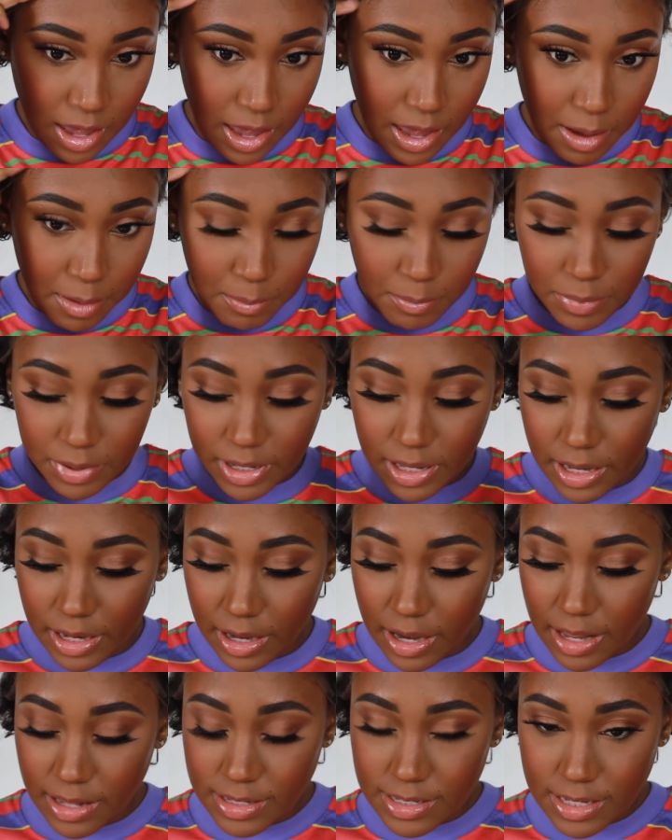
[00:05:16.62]
And
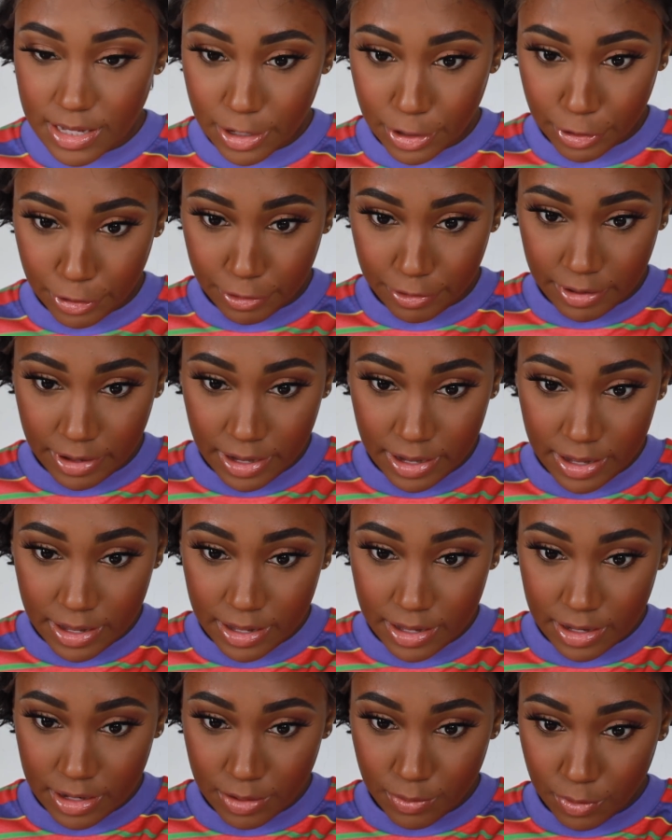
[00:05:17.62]
blend that sucker
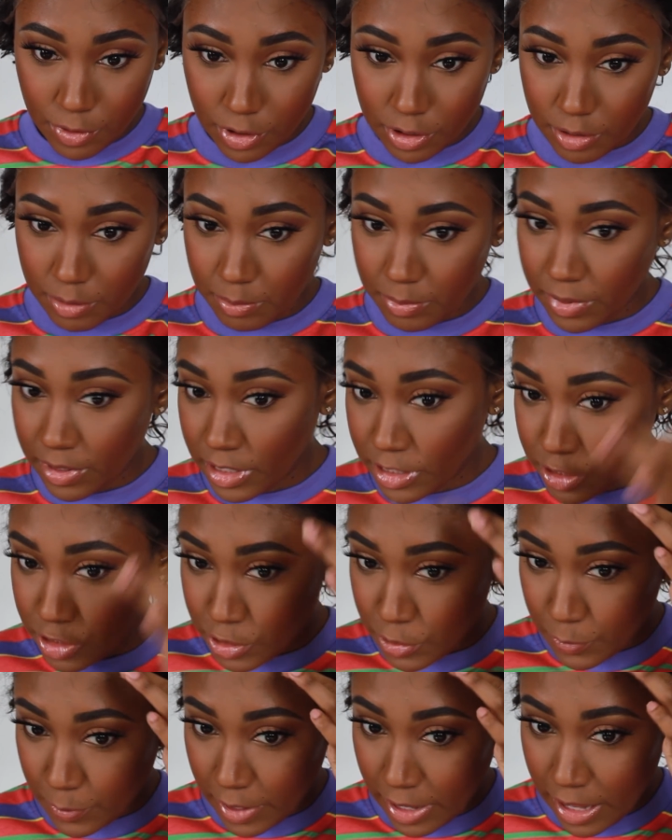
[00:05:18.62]
in. We're gonna
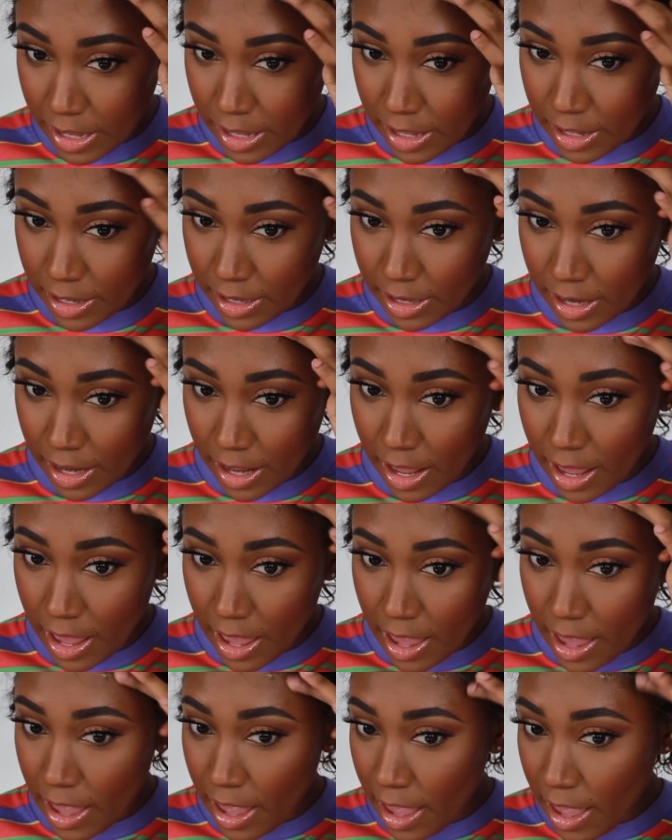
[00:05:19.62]
blend you in.
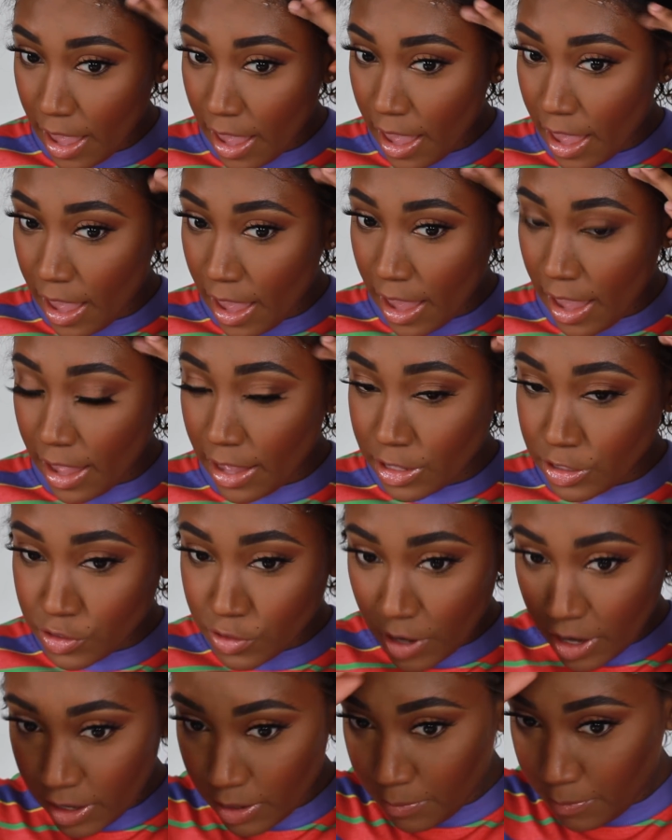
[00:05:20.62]
And
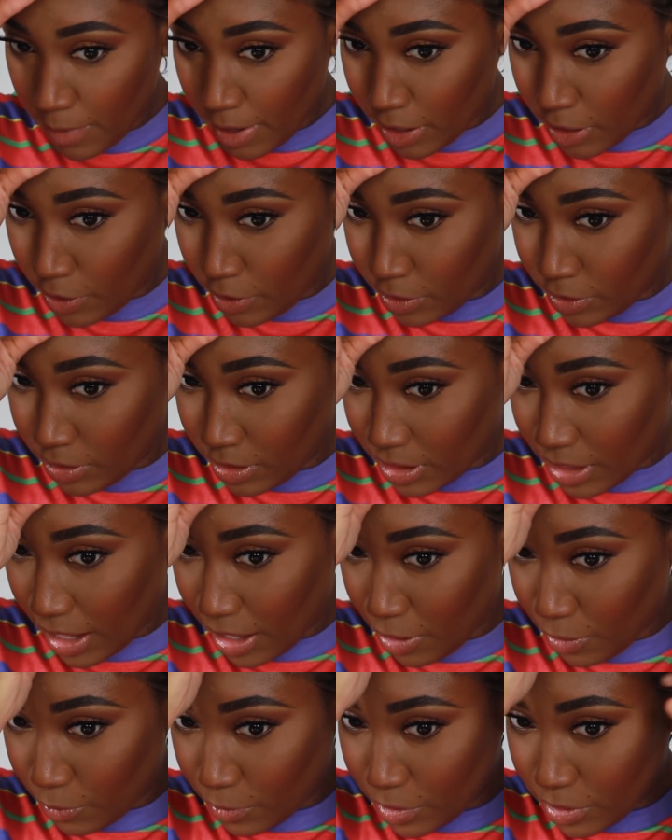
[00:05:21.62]
try to make you look
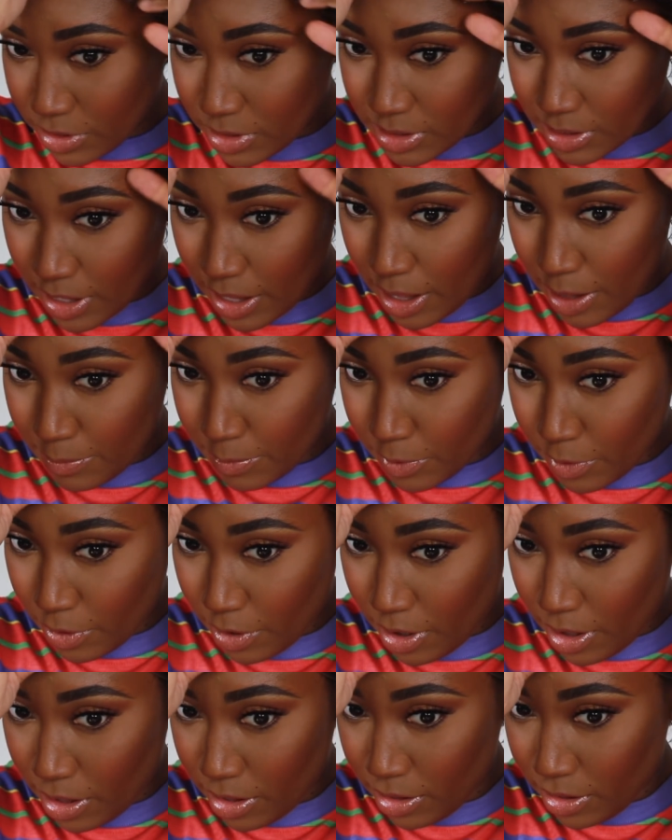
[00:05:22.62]
like a real scalp
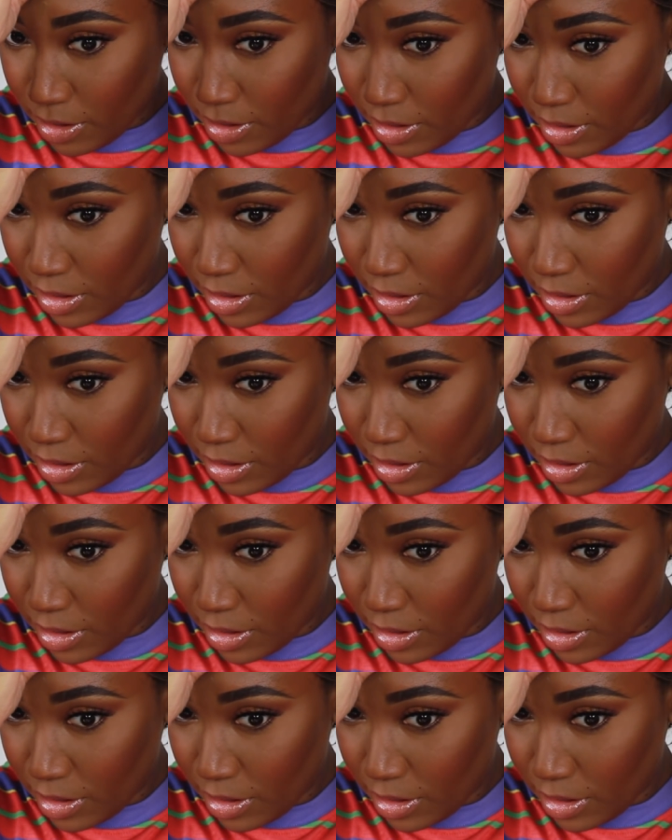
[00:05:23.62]
girl.